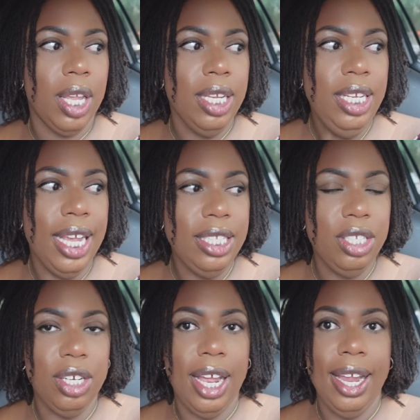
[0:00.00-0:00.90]

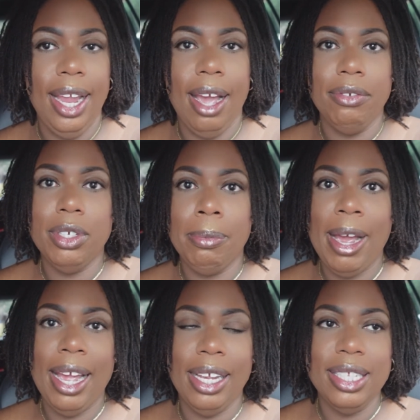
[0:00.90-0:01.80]
Yesterday after
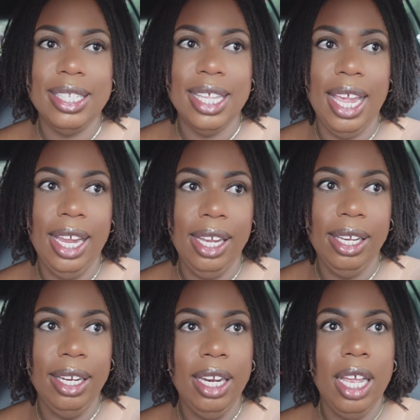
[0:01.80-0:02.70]
my
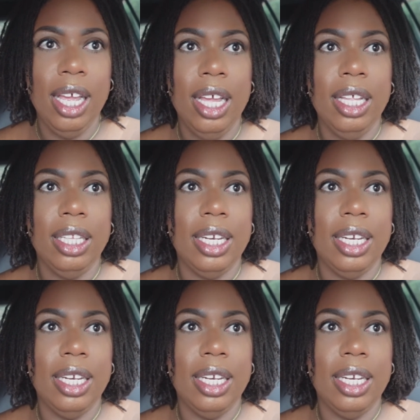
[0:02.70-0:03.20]
scan, the